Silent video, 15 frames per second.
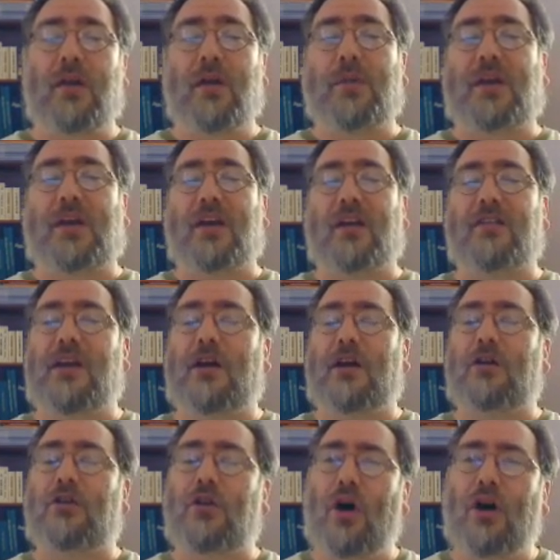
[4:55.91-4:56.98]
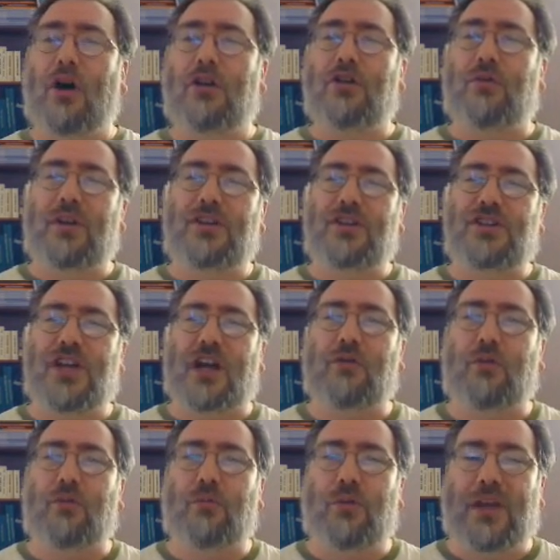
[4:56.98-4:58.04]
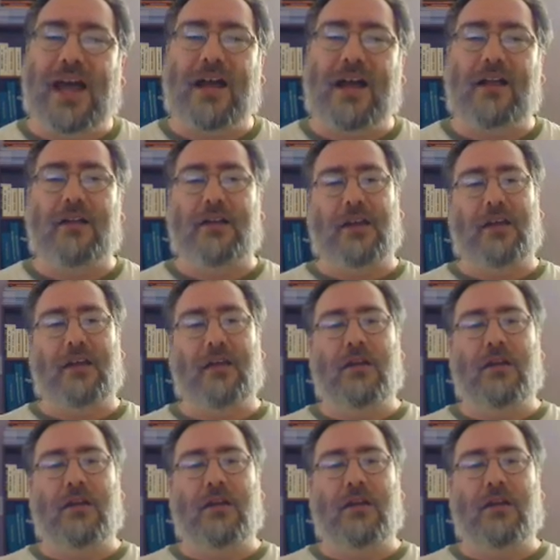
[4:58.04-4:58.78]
because they are taught to reject reality.